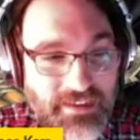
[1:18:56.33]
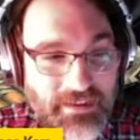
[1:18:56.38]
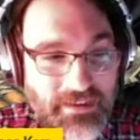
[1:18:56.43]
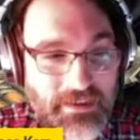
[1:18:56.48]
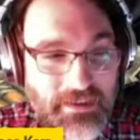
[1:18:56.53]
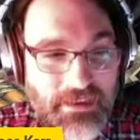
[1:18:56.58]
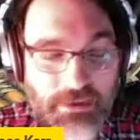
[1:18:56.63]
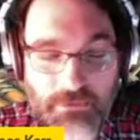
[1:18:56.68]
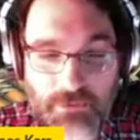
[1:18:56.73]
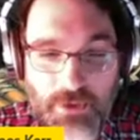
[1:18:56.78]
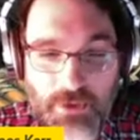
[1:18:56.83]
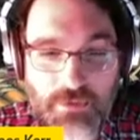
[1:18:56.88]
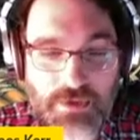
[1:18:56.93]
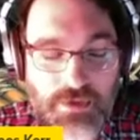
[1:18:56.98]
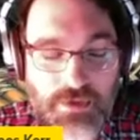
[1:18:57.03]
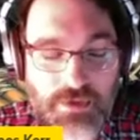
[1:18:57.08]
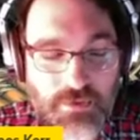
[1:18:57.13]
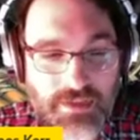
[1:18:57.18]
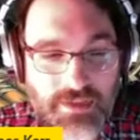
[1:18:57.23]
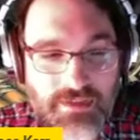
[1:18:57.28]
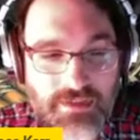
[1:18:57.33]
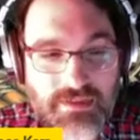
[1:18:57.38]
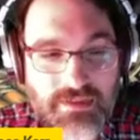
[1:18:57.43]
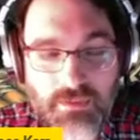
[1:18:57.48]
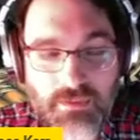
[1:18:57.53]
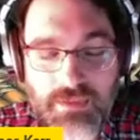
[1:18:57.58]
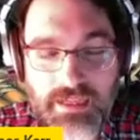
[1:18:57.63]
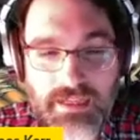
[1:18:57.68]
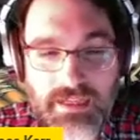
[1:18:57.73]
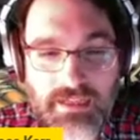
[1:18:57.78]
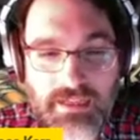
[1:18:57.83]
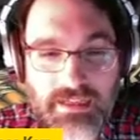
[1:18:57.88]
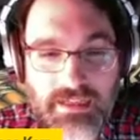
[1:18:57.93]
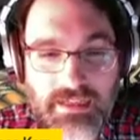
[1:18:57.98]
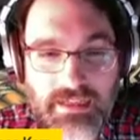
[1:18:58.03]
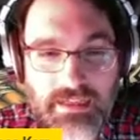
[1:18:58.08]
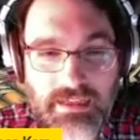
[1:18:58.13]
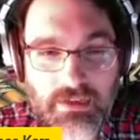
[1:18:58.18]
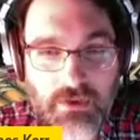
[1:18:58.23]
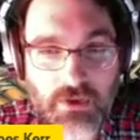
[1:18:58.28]
The moment when somebody
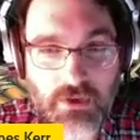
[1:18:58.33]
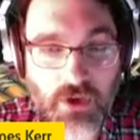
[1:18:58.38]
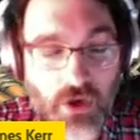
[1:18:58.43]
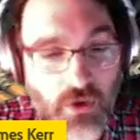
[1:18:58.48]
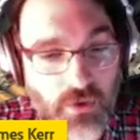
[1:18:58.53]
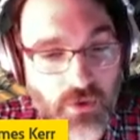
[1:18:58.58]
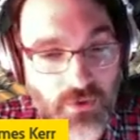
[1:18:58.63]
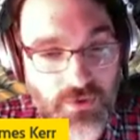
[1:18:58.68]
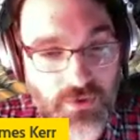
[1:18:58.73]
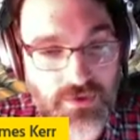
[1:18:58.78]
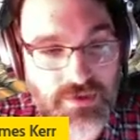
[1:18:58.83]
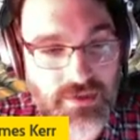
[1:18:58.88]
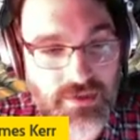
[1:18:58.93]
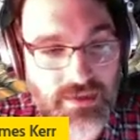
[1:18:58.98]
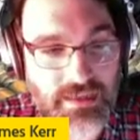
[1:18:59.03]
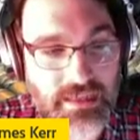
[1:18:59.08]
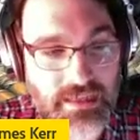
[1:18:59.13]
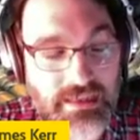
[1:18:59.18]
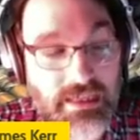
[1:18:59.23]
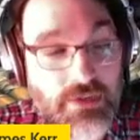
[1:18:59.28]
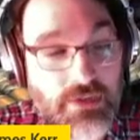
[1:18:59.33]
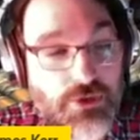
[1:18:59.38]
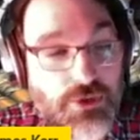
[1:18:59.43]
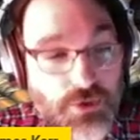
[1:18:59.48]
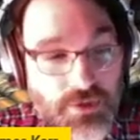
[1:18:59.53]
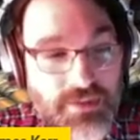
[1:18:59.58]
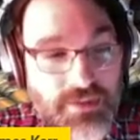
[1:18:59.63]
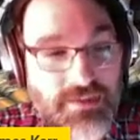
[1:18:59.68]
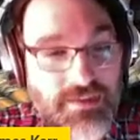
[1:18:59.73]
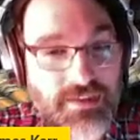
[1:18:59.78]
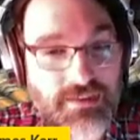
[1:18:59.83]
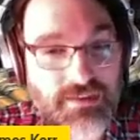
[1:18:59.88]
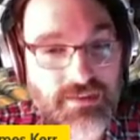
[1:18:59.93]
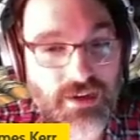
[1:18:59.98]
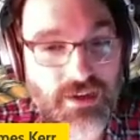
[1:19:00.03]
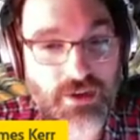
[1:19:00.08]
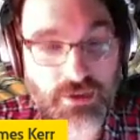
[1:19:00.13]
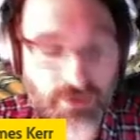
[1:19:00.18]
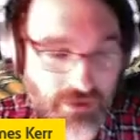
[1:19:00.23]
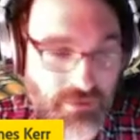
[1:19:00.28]
knows that their choices are
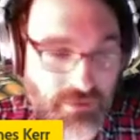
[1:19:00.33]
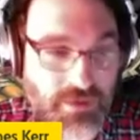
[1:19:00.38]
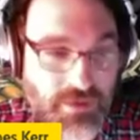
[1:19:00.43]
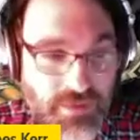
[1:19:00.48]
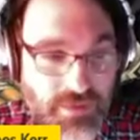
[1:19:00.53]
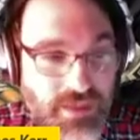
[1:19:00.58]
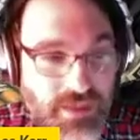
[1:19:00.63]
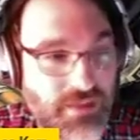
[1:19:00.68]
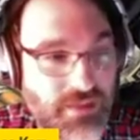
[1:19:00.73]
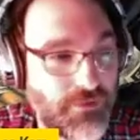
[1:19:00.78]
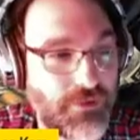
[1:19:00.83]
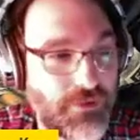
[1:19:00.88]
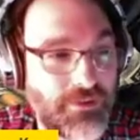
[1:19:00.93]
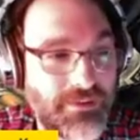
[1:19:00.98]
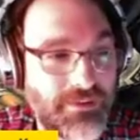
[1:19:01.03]
going to be meaningful.